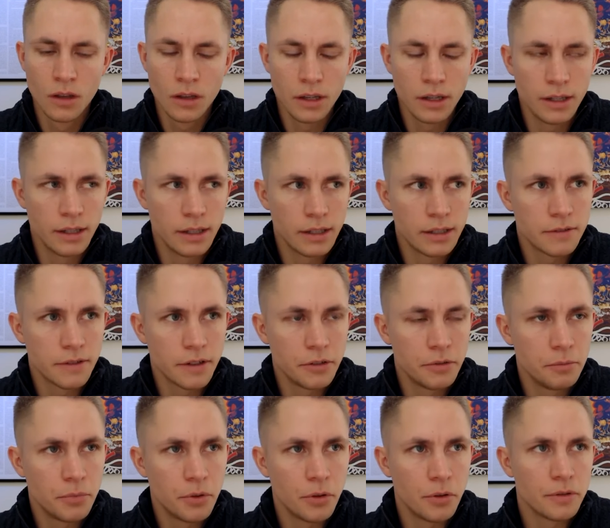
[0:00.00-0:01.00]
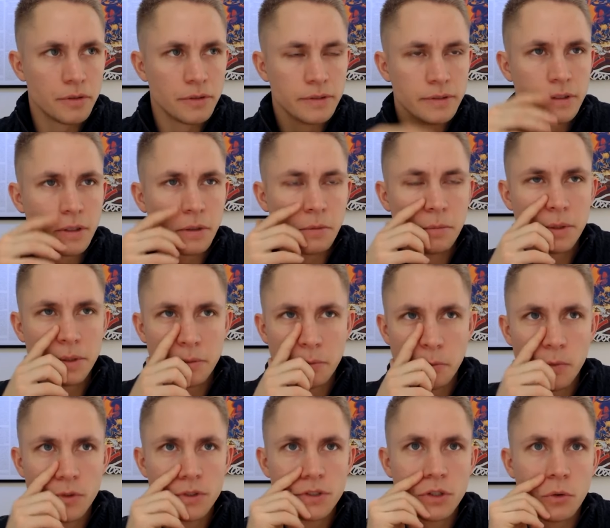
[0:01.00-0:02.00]
It is very important. So, but
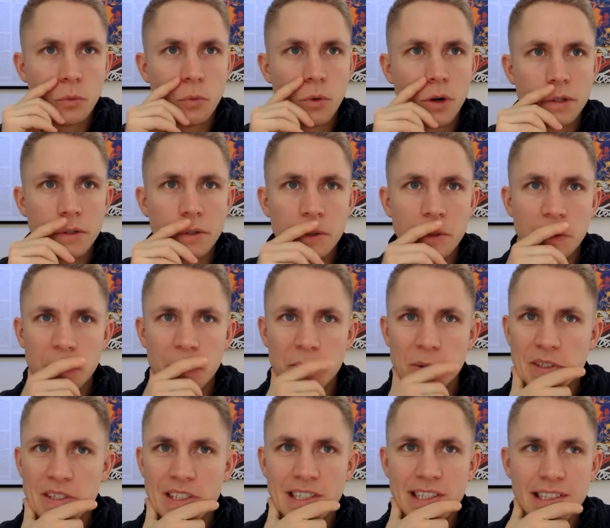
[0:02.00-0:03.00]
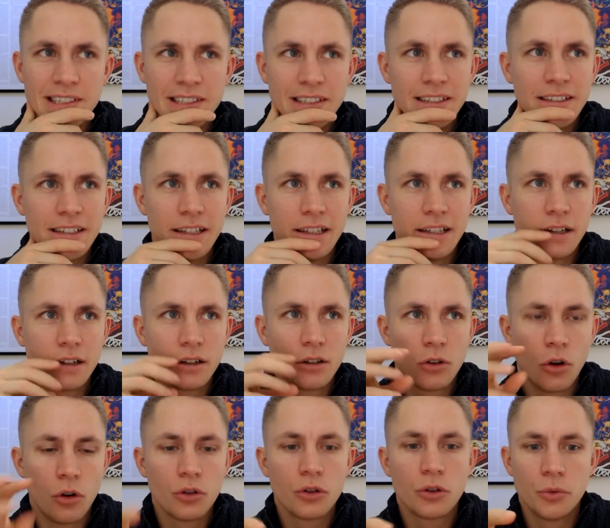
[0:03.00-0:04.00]
so what do you see
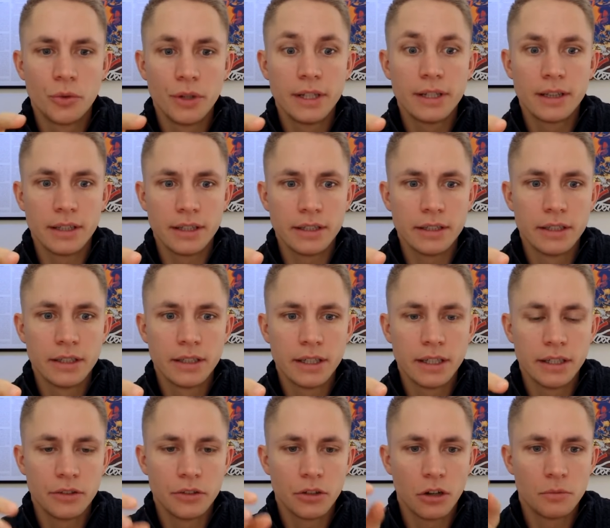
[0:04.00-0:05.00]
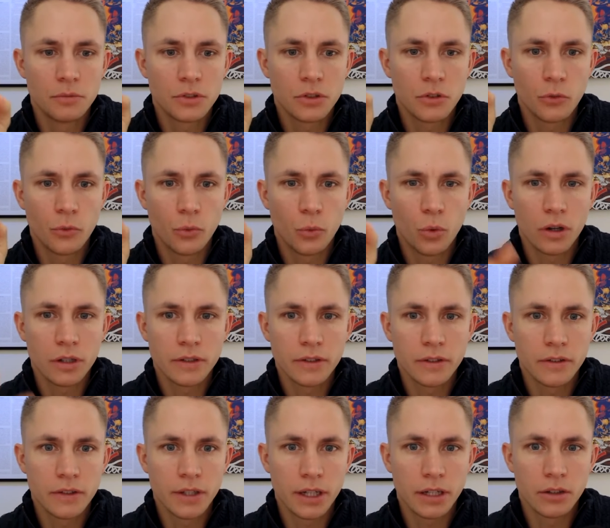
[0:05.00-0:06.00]
concretely in terms of
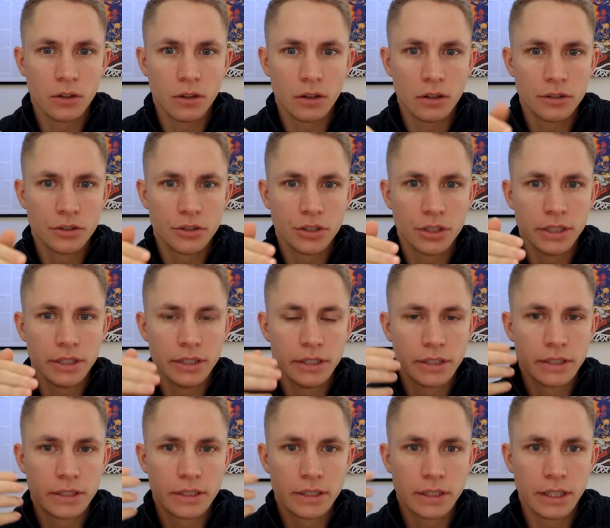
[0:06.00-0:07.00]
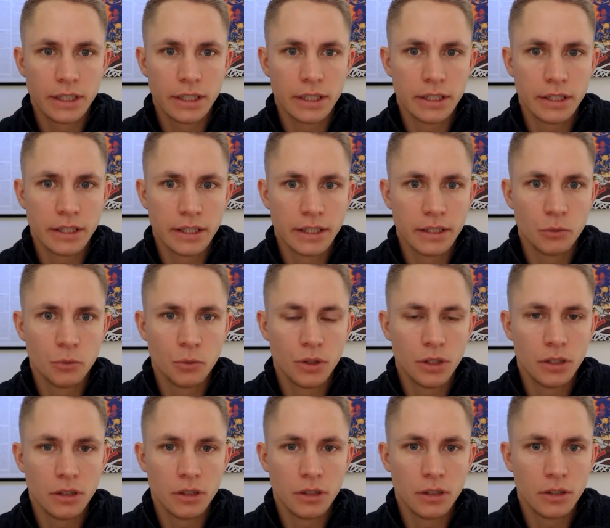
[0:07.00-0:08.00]
what technologies uh, uh,
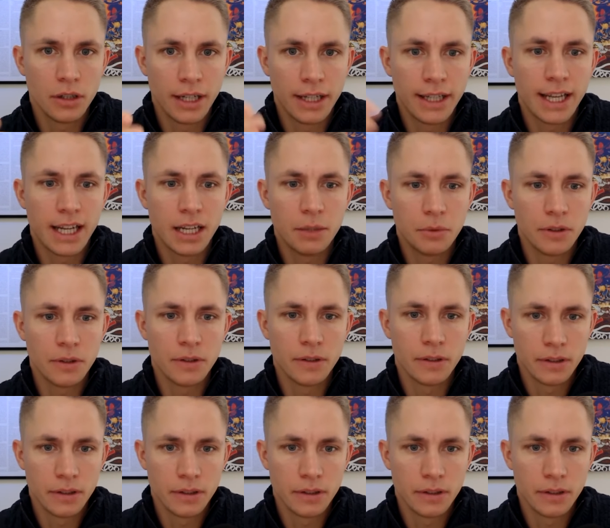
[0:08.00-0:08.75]
will enable